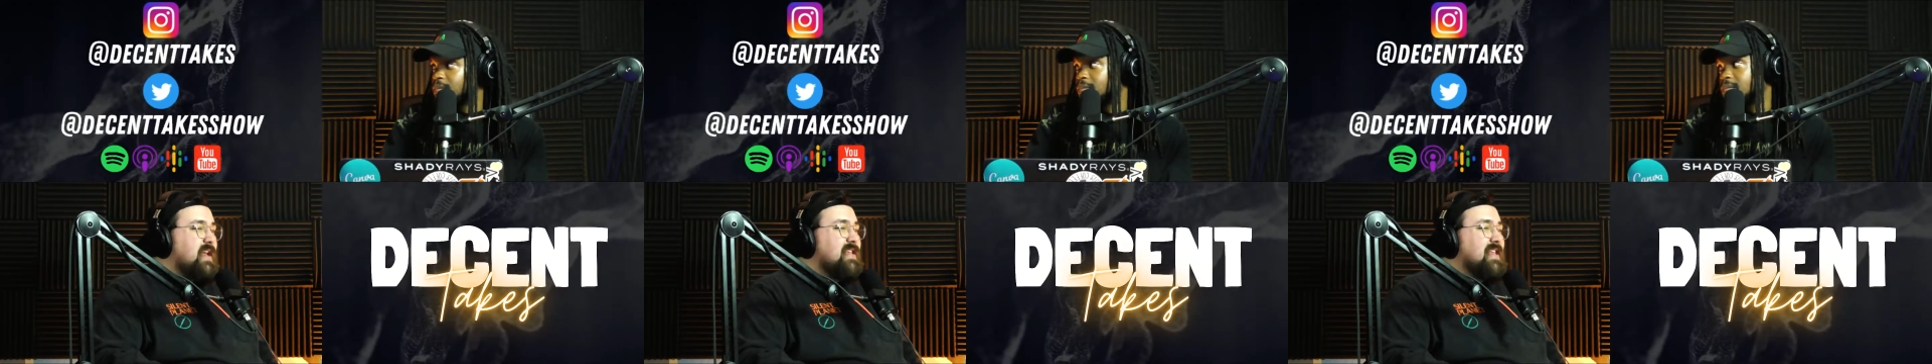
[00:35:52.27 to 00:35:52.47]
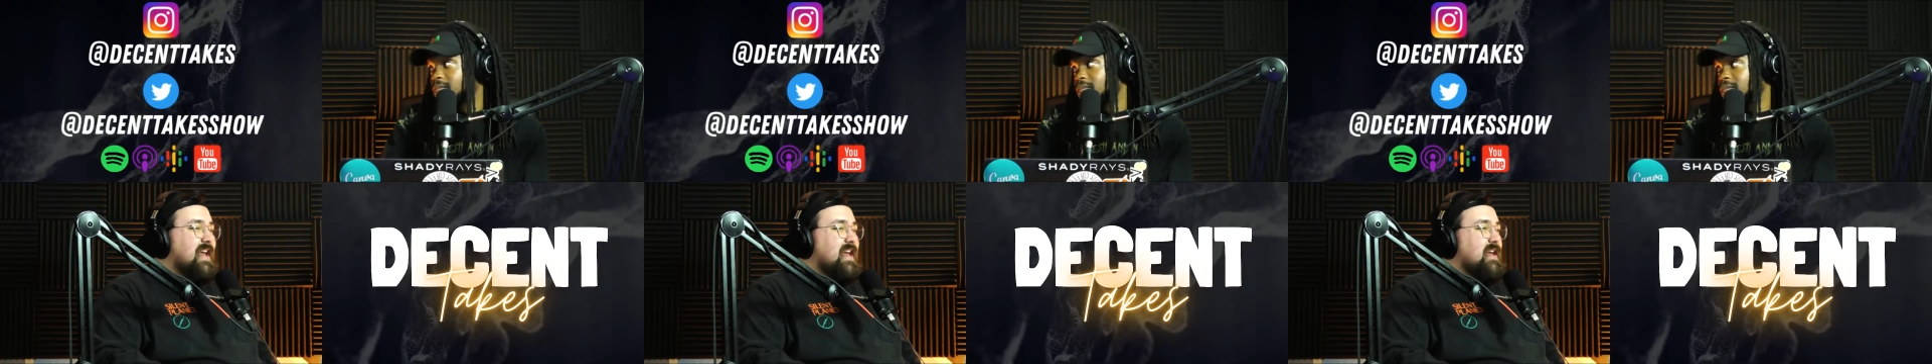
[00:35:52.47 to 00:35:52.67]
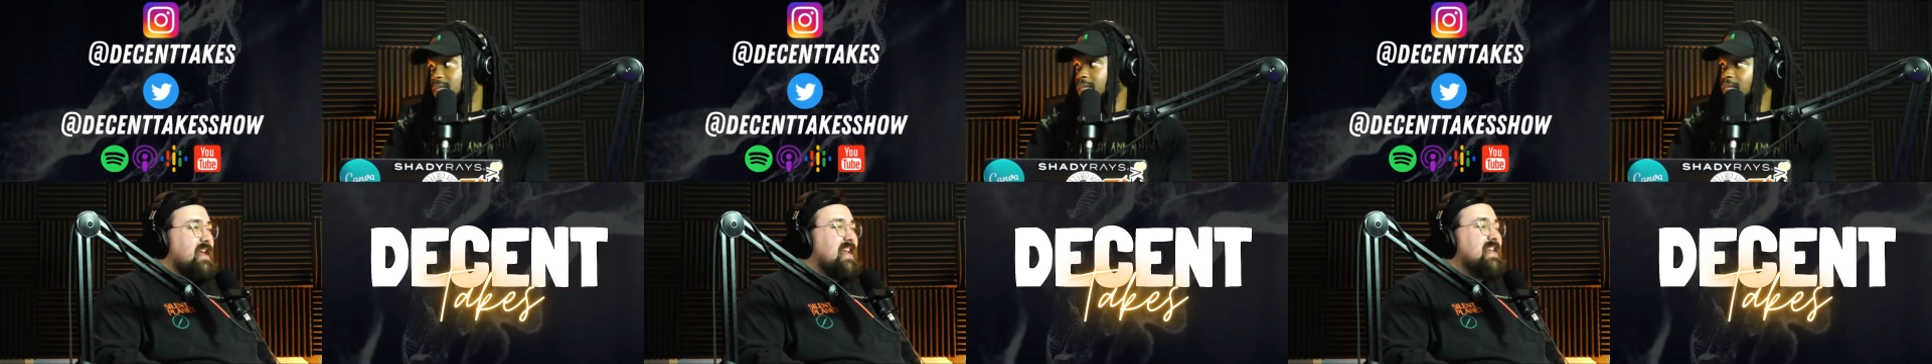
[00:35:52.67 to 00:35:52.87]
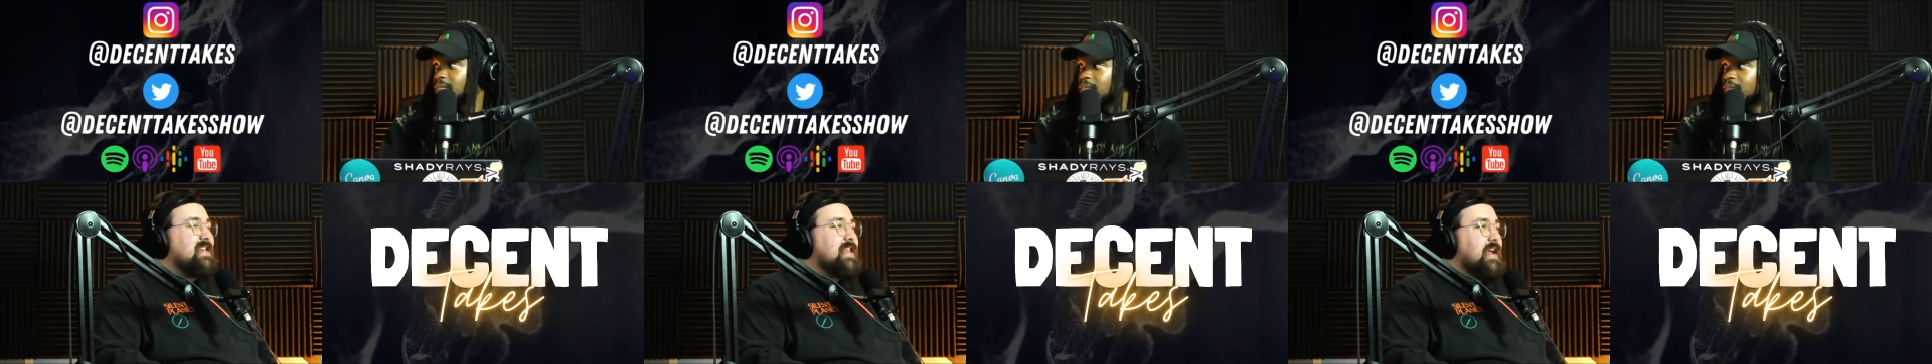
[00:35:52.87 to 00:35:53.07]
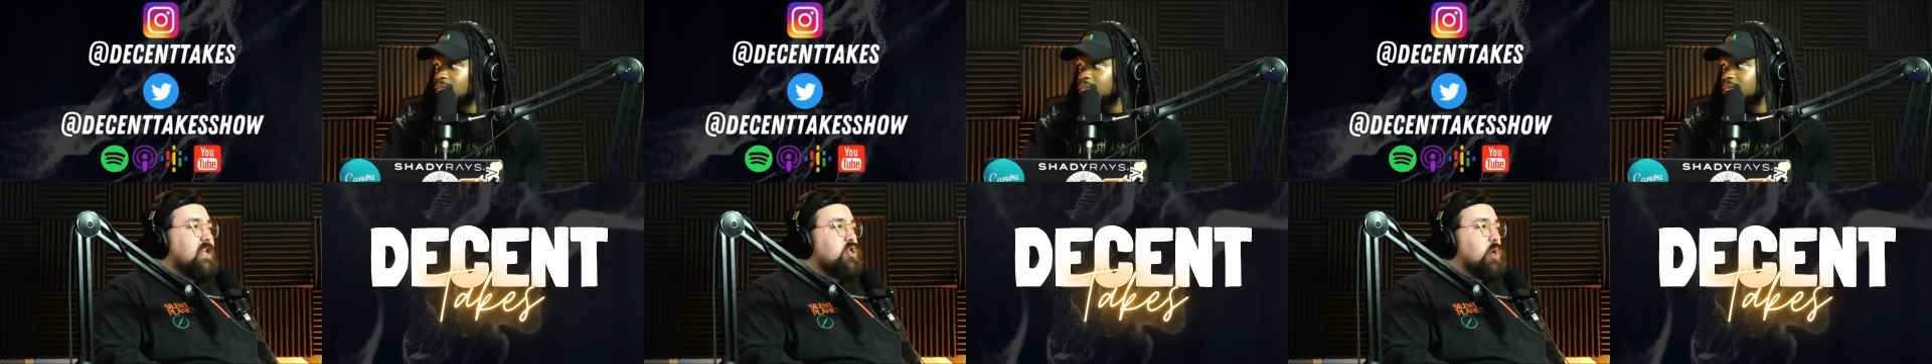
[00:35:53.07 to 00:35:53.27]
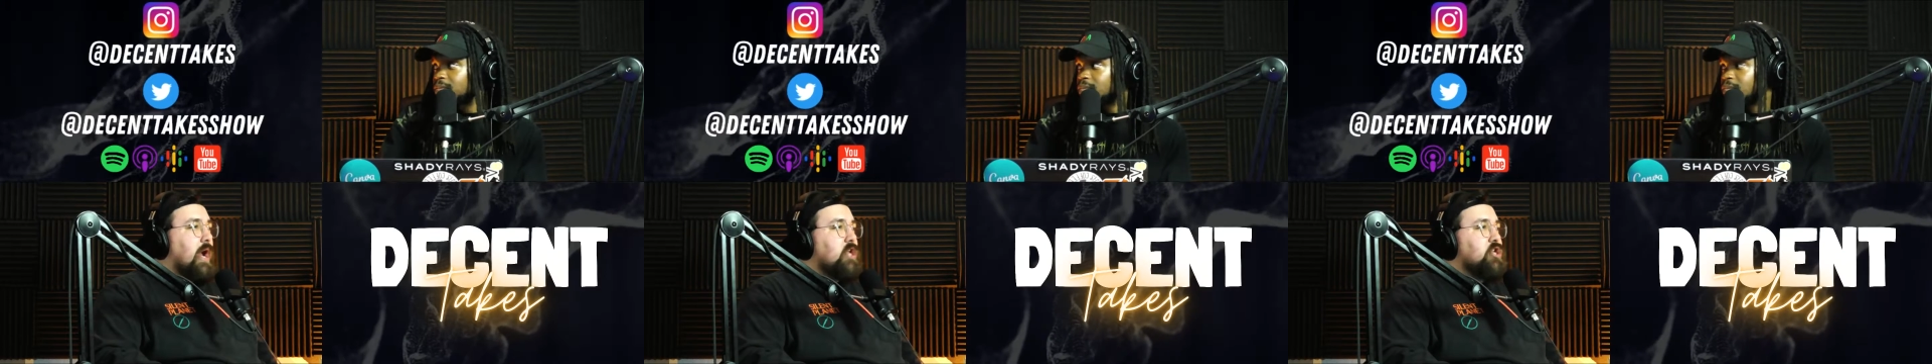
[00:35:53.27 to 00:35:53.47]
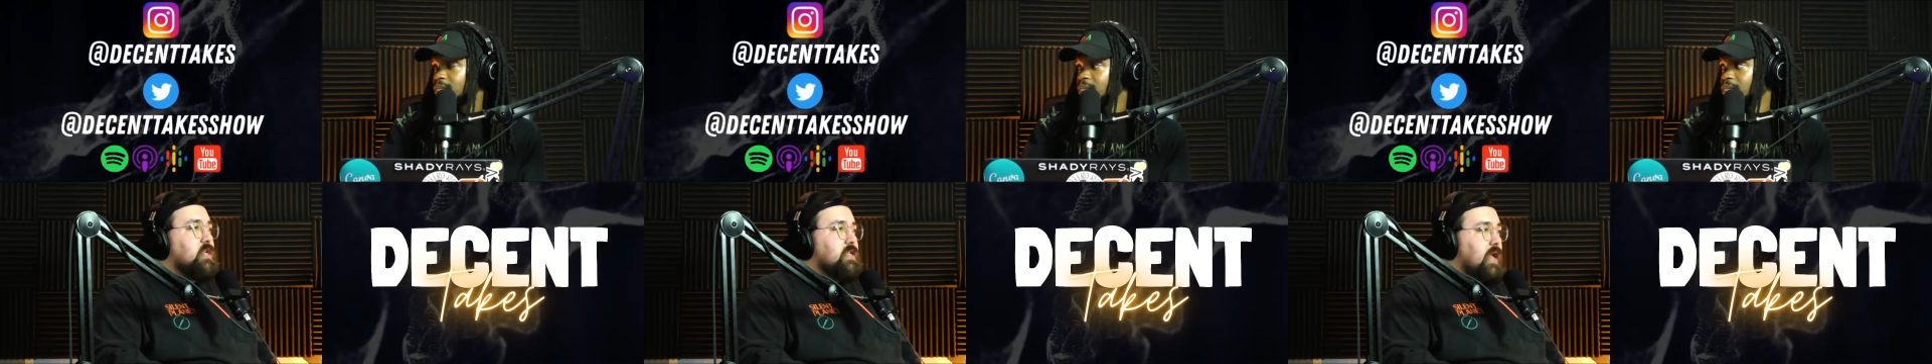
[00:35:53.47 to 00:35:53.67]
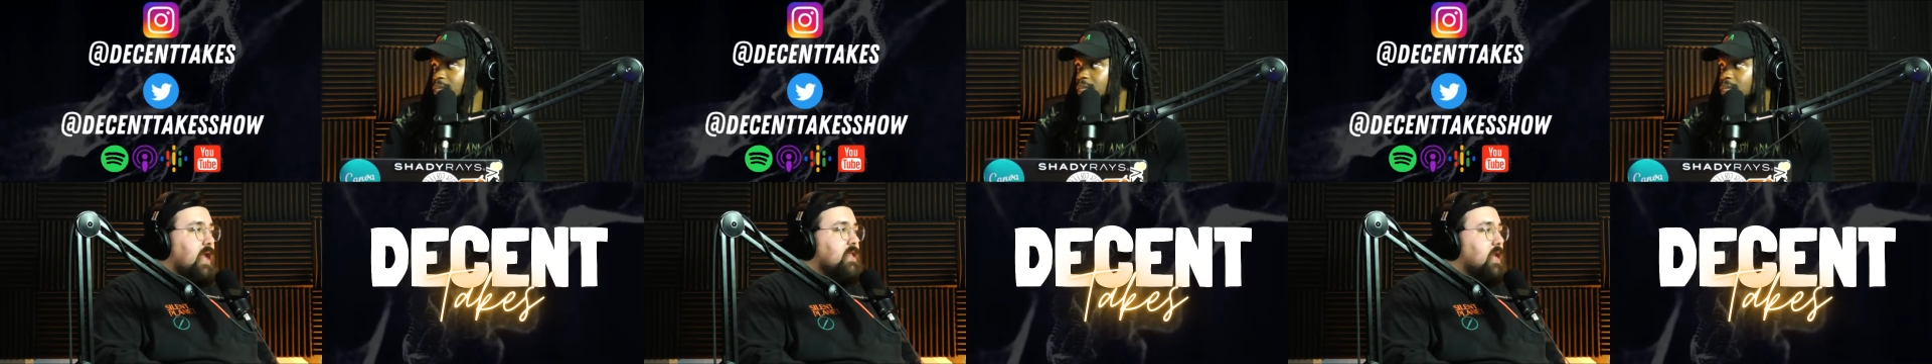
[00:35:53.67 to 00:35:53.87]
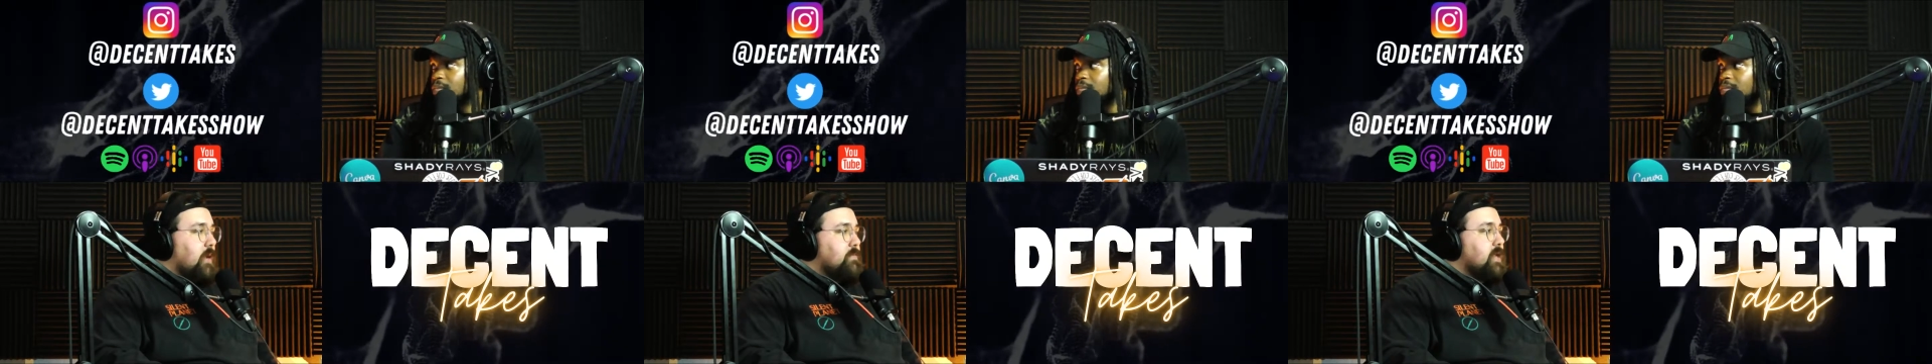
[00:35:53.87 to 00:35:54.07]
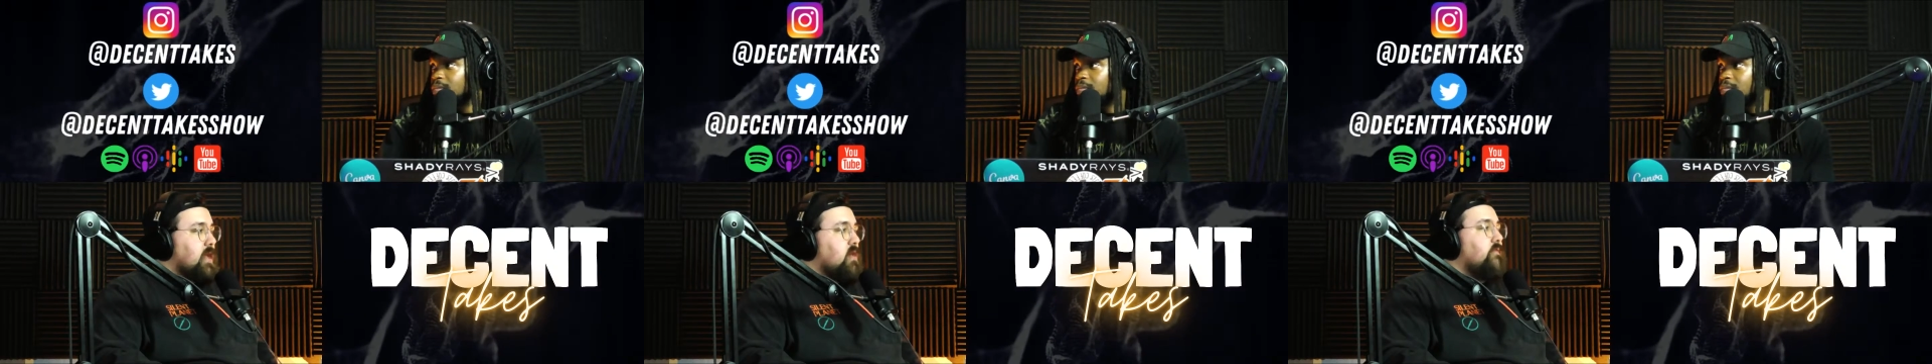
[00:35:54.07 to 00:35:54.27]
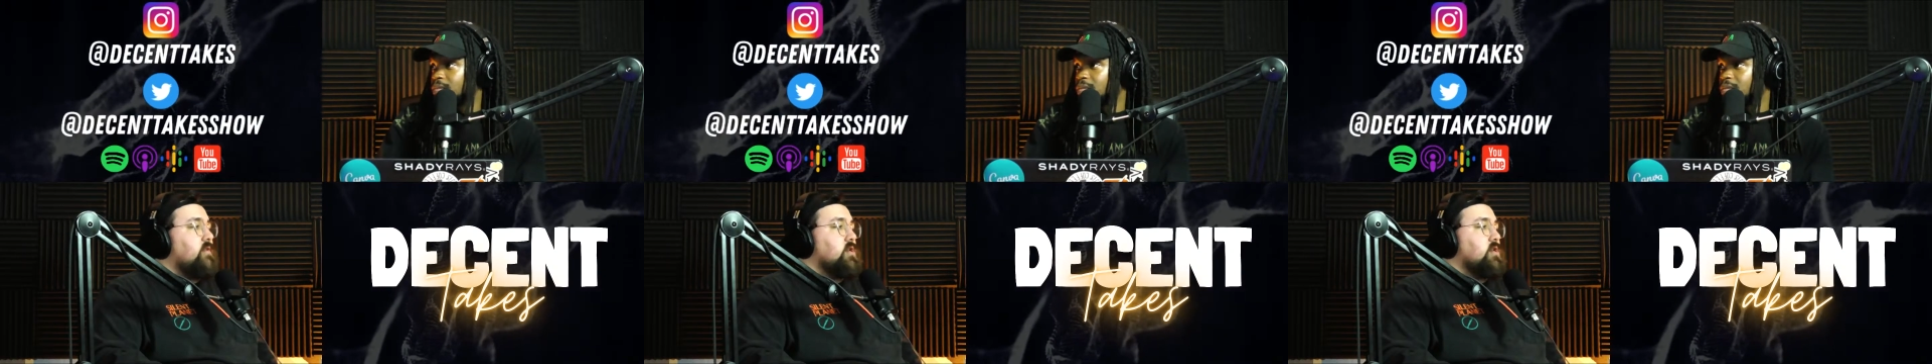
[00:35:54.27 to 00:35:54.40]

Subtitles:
like trashy daytime television.